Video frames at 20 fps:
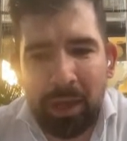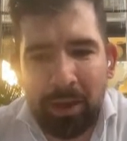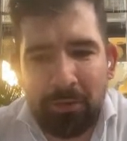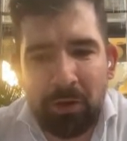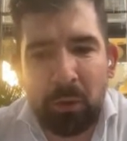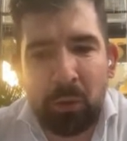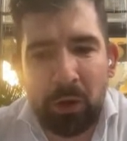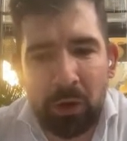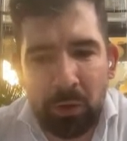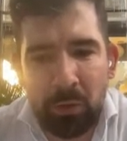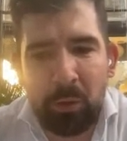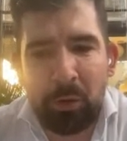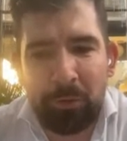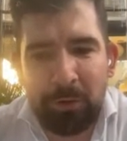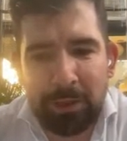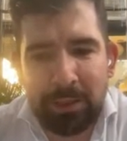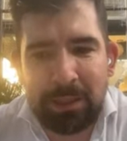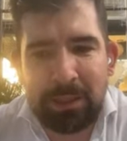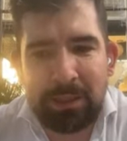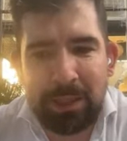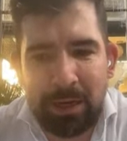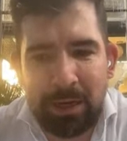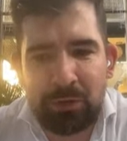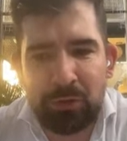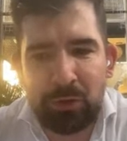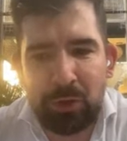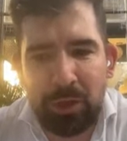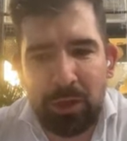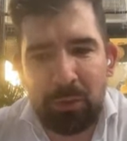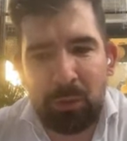we have our own offices
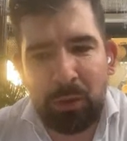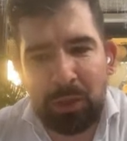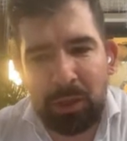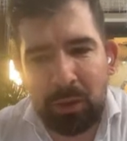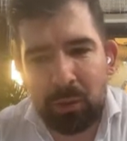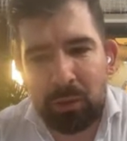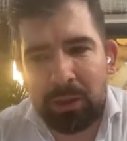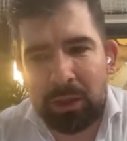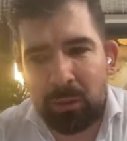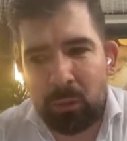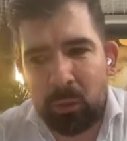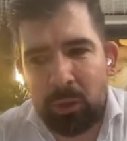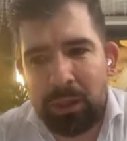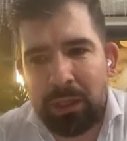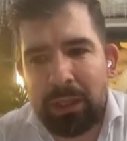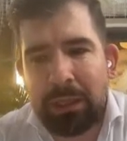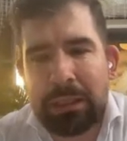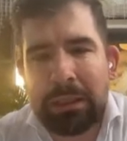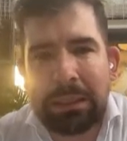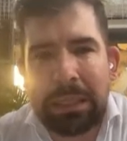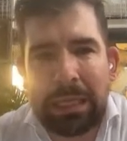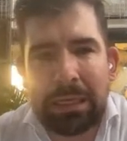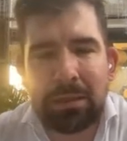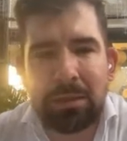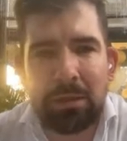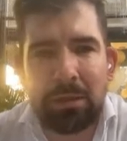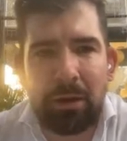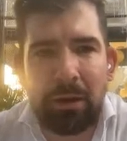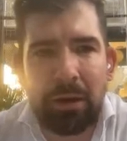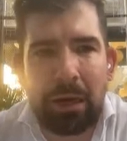actually. We didn't
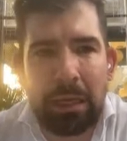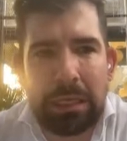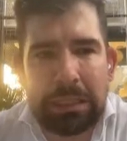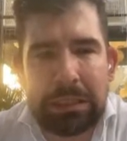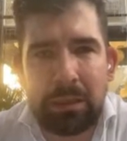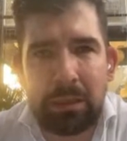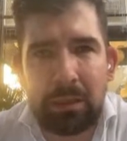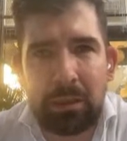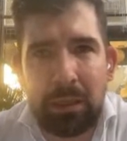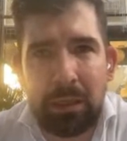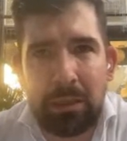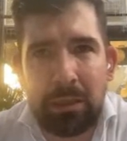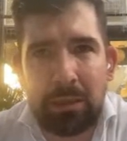externalize